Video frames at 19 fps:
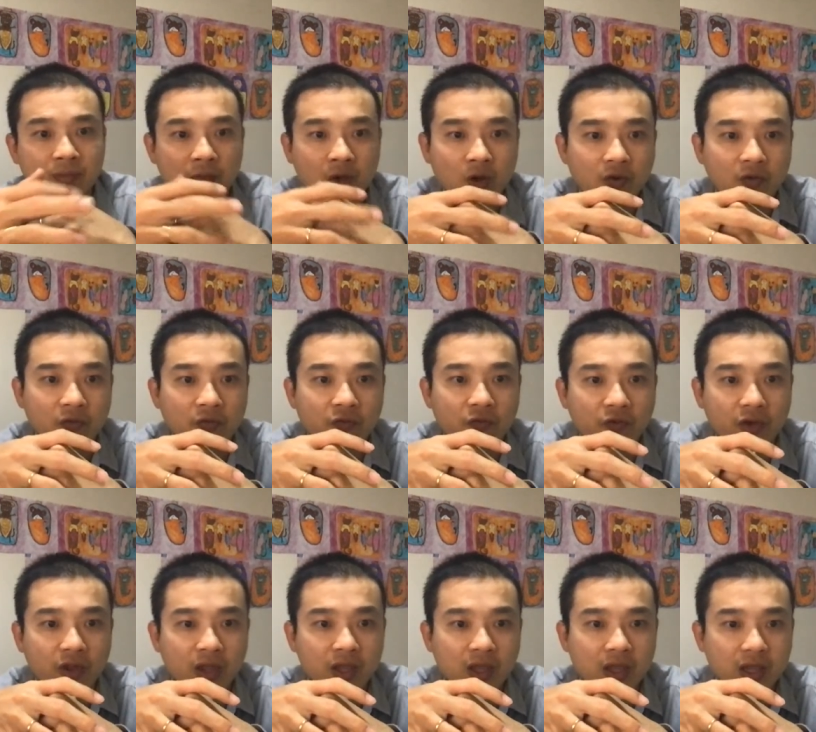called
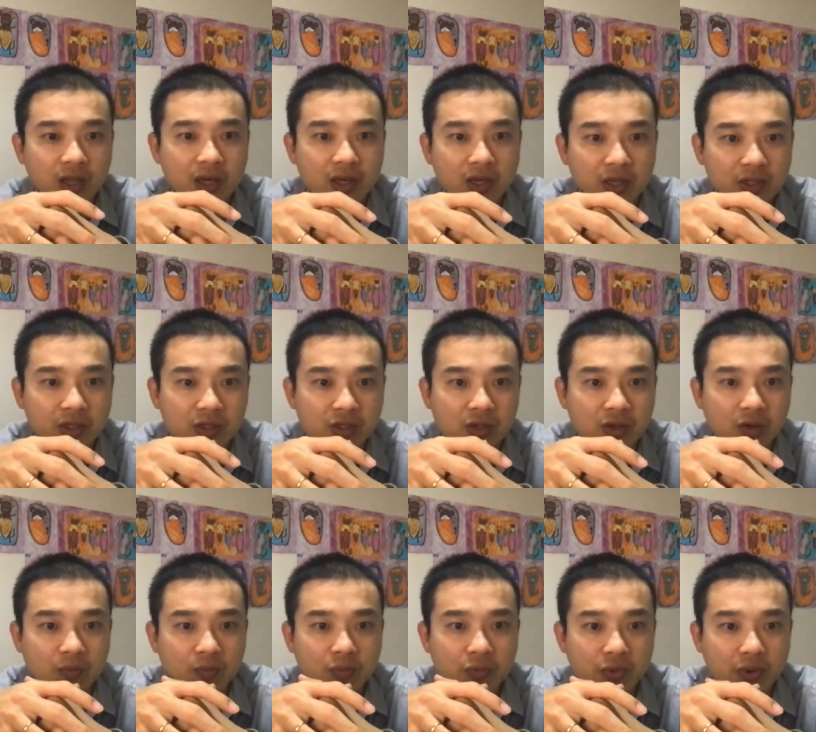Free
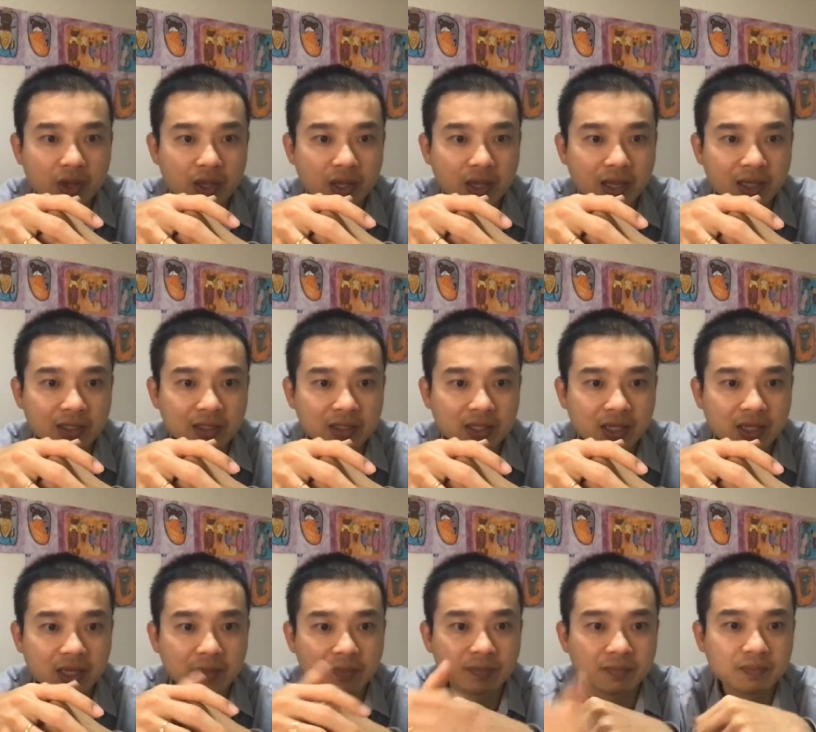Initial
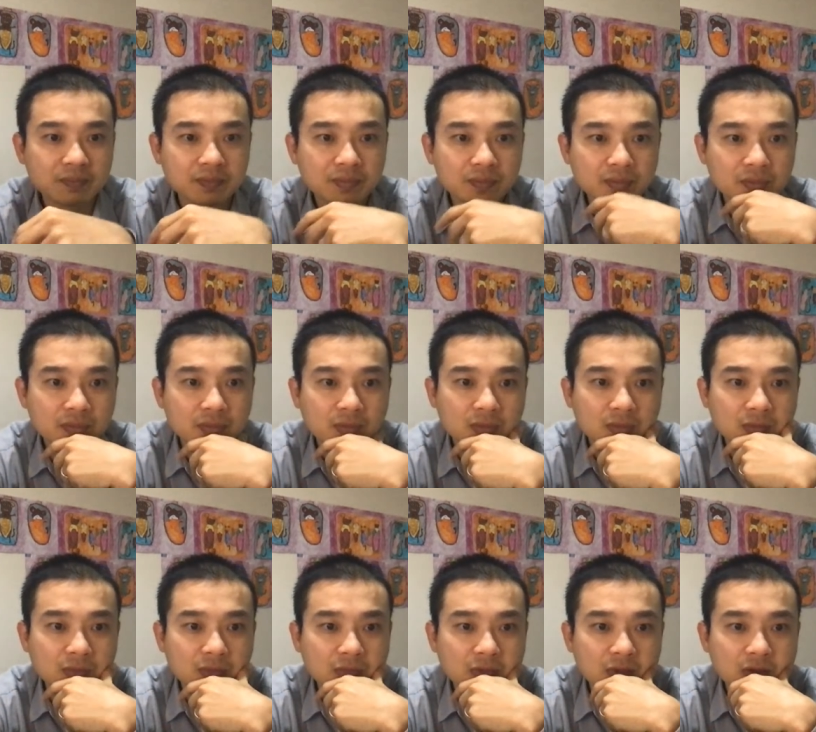Pre-Exam
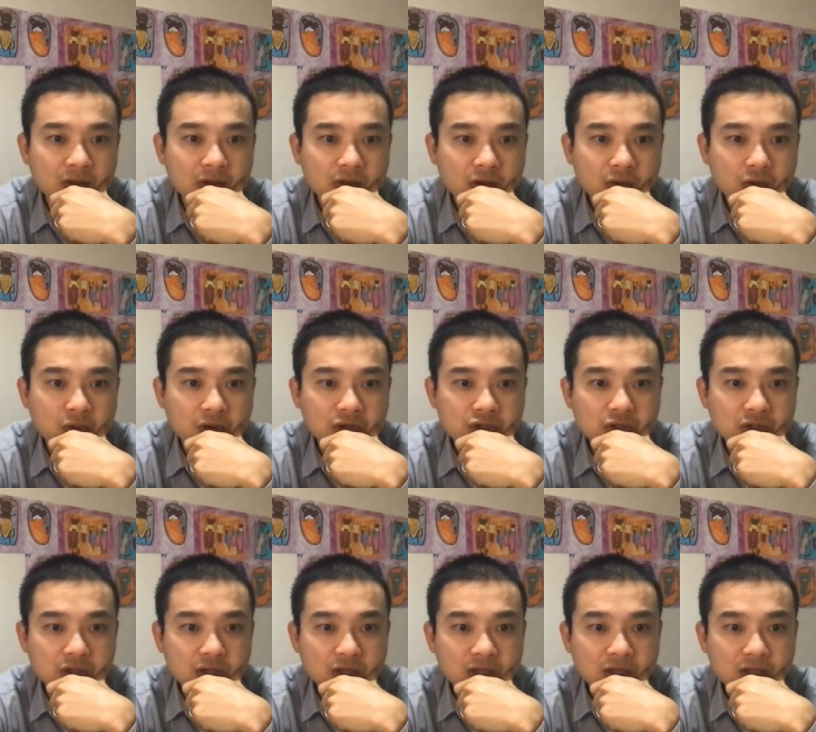
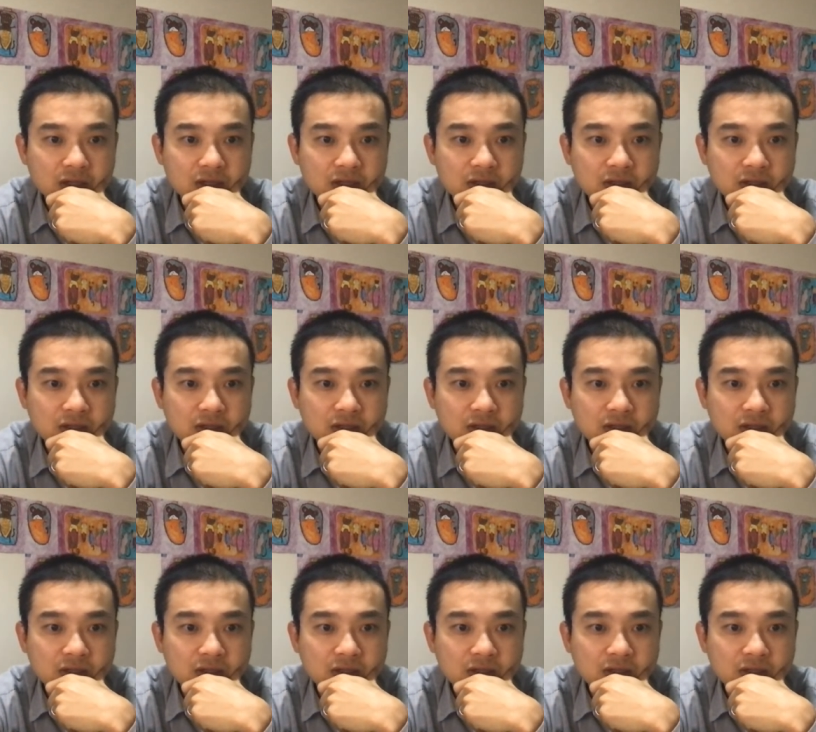question names.